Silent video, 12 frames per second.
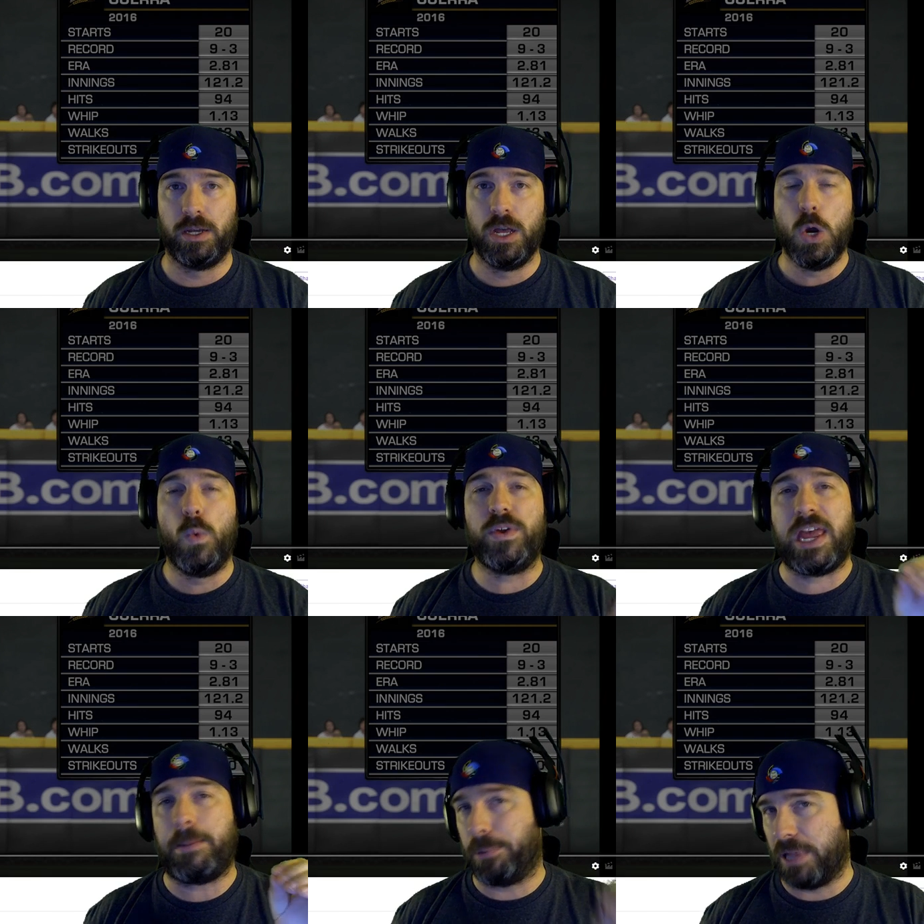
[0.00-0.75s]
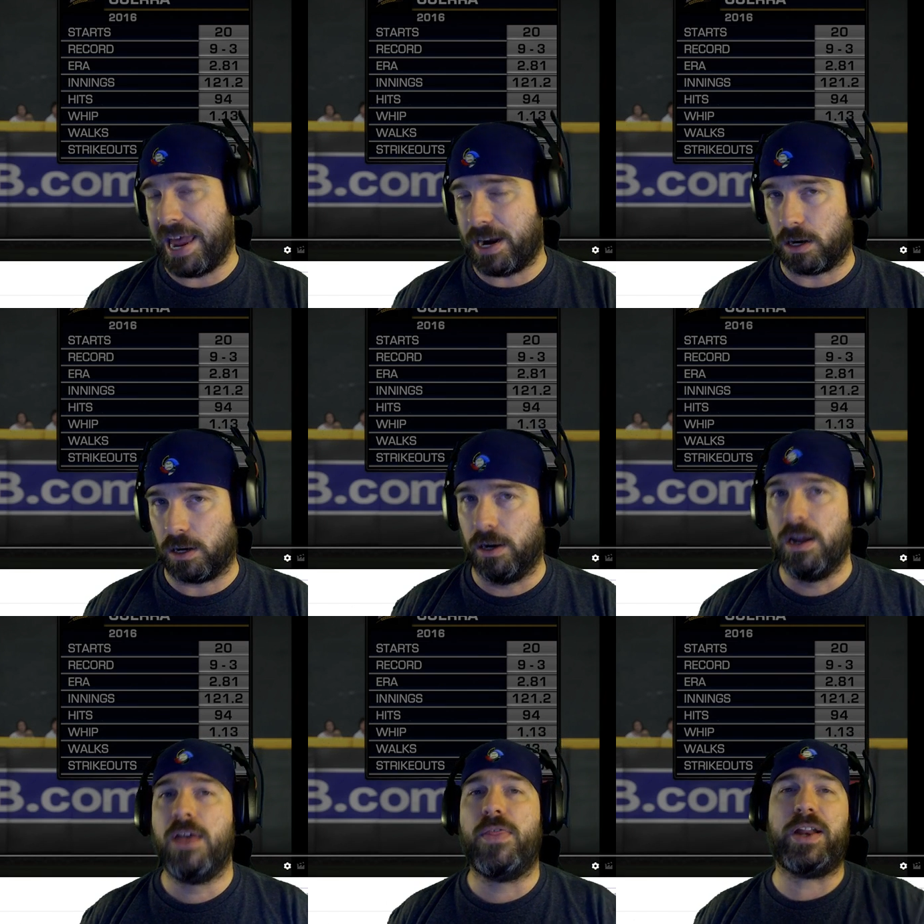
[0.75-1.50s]
with a player
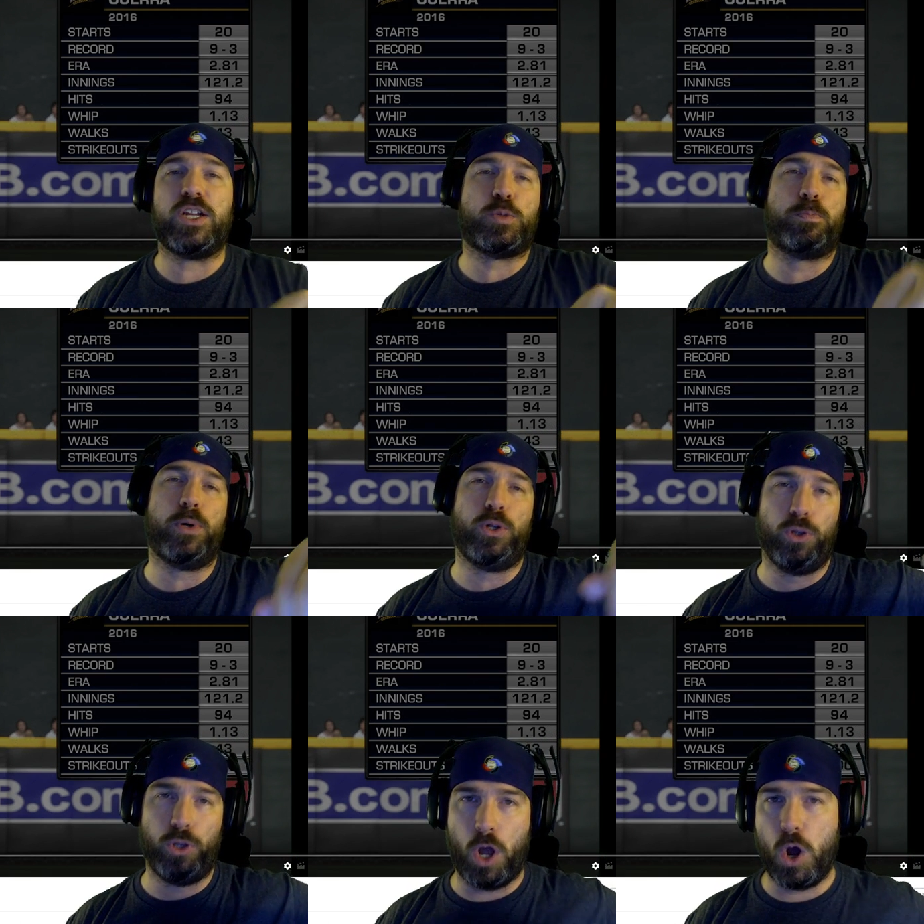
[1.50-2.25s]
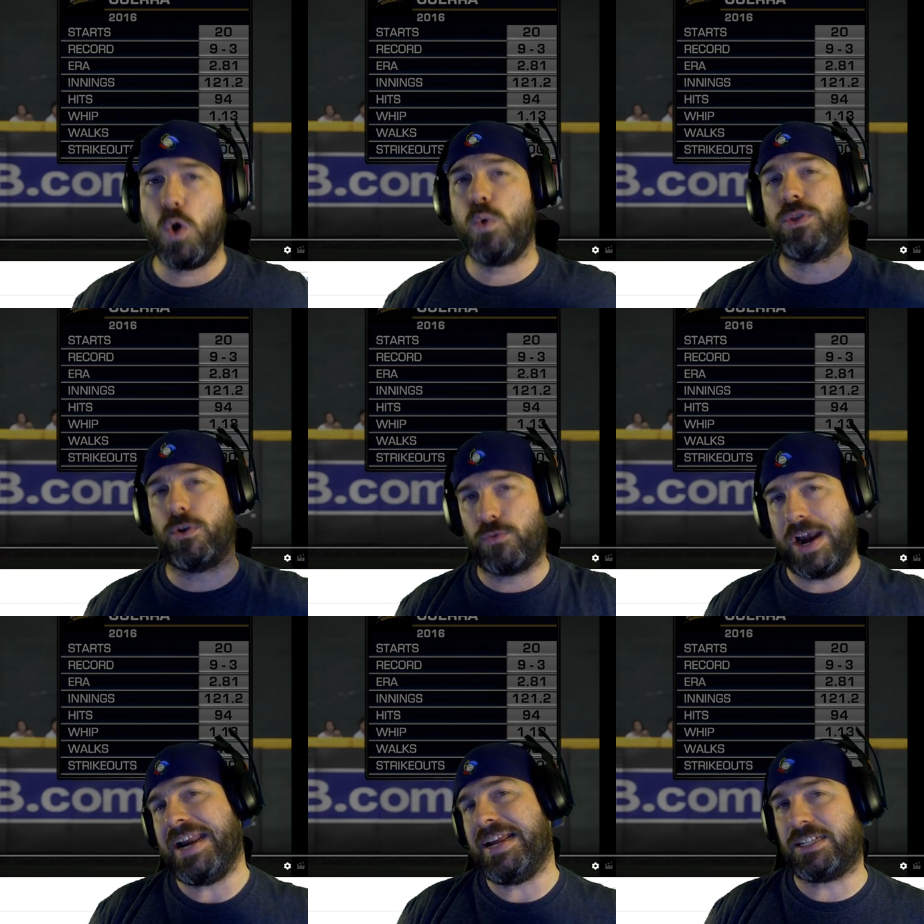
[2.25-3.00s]
that is below the
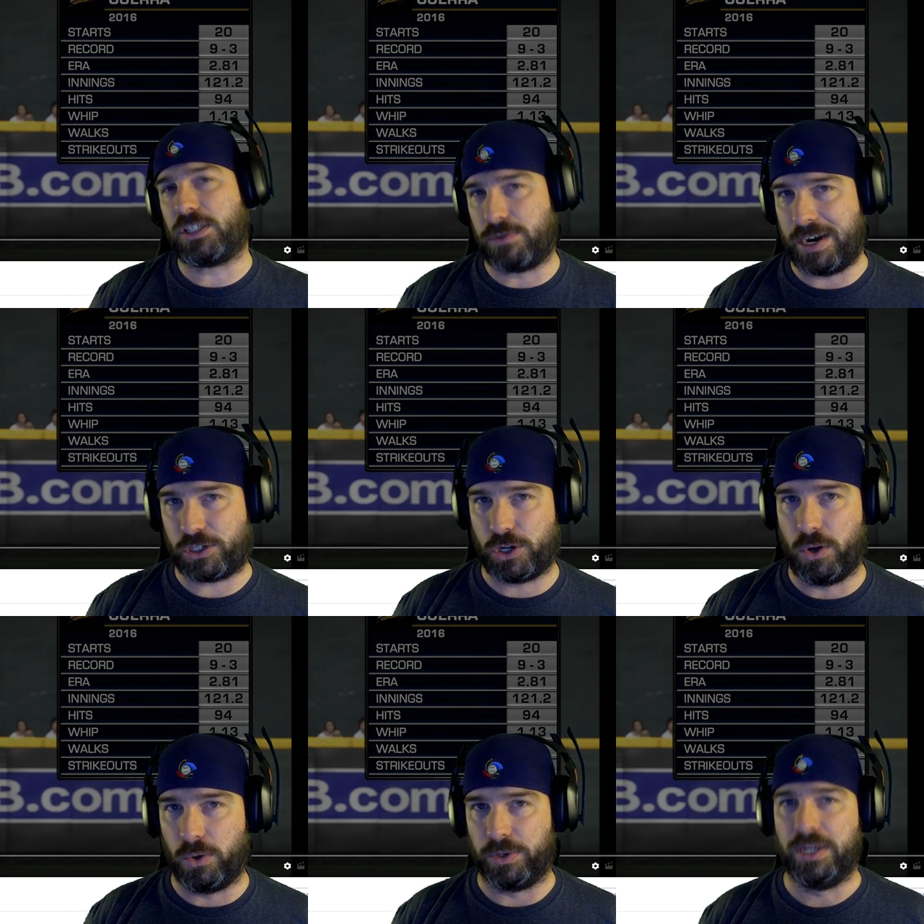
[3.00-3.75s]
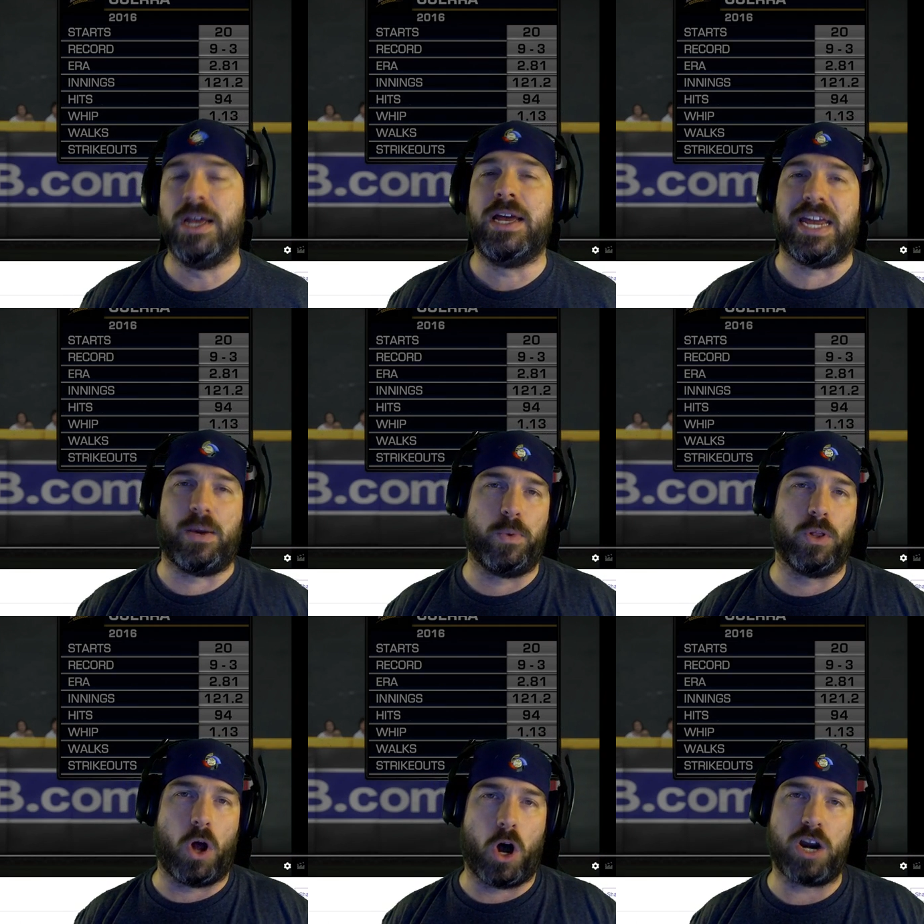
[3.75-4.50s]
ratings threshold, it
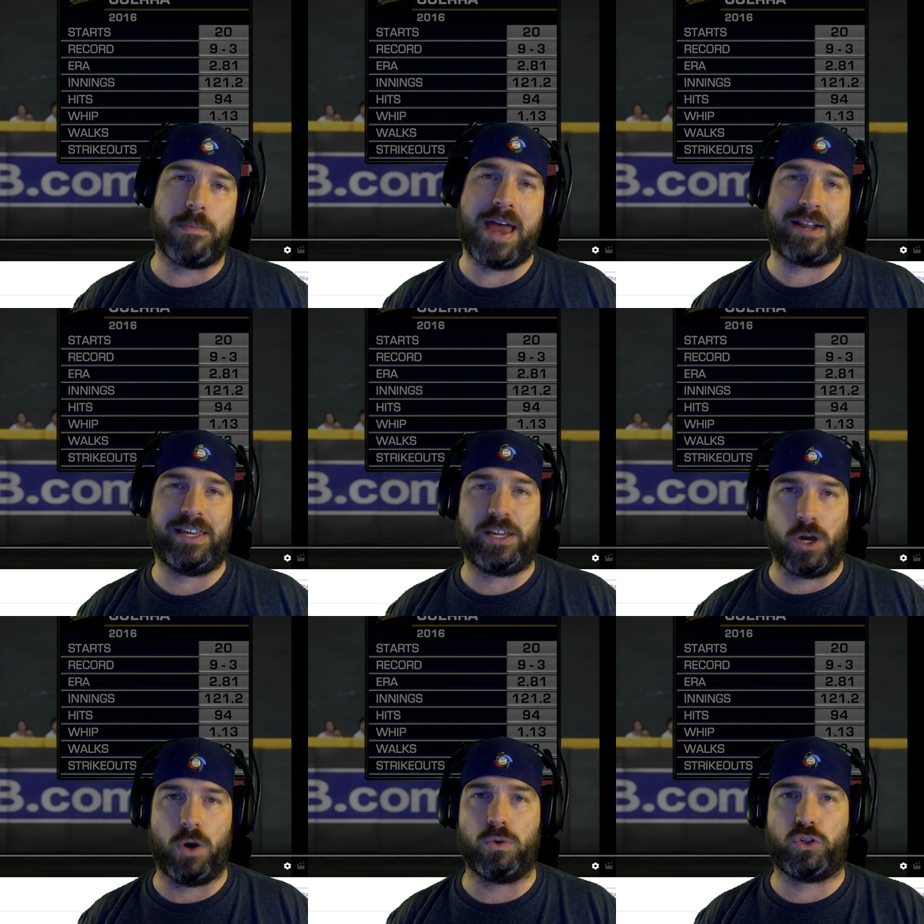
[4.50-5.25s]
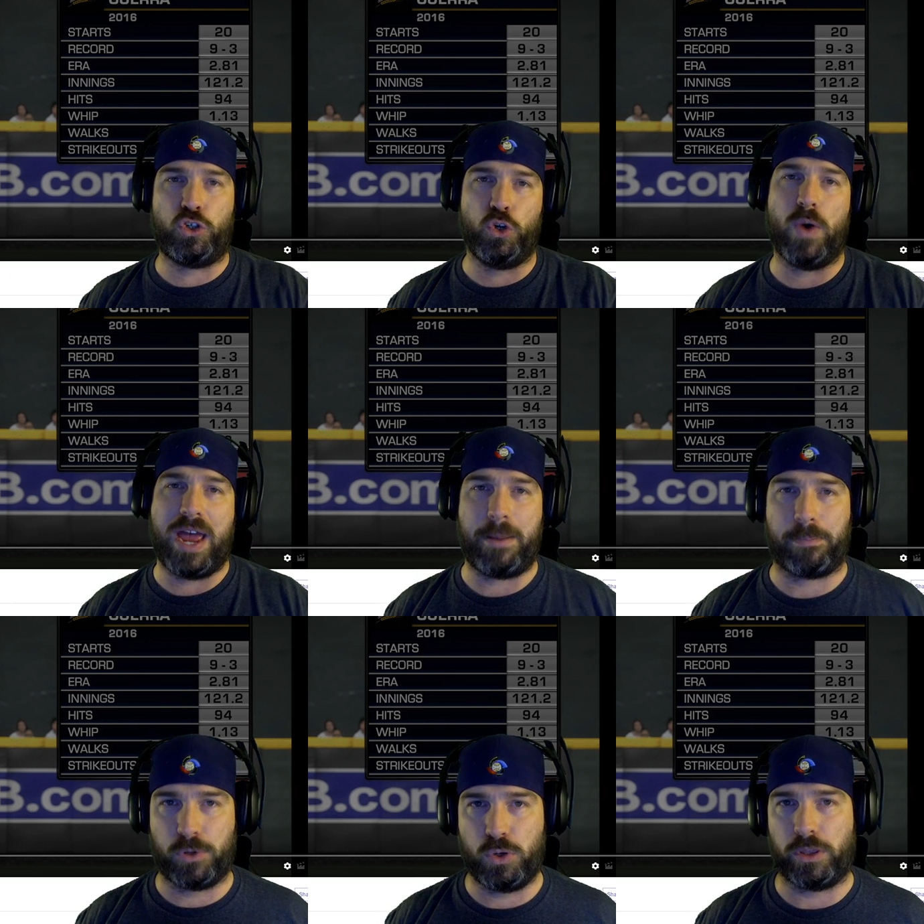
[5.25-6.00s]
will automatically go to
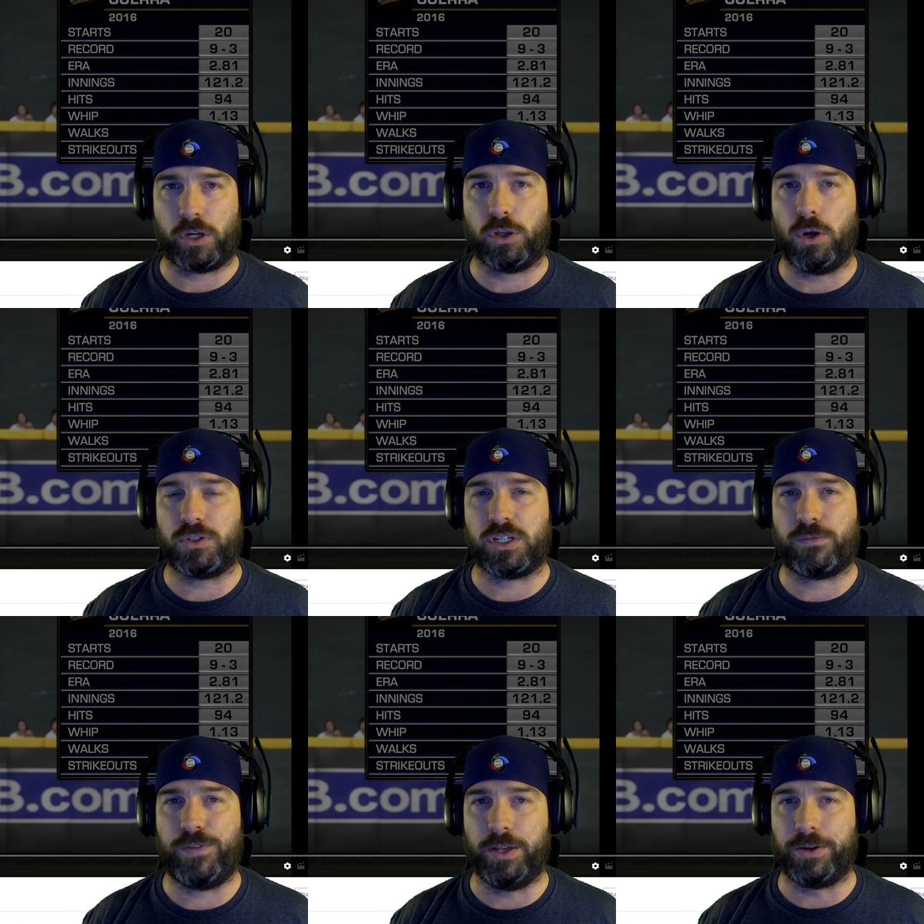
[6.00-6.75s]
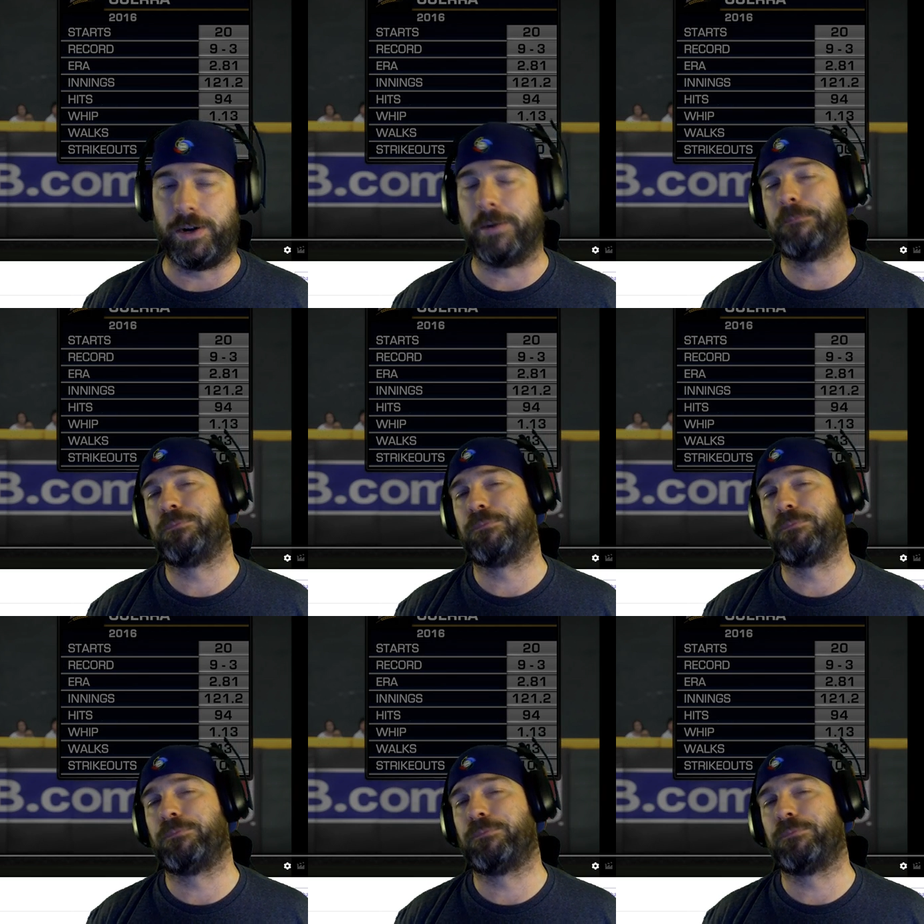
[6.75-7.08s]
the closest fielder.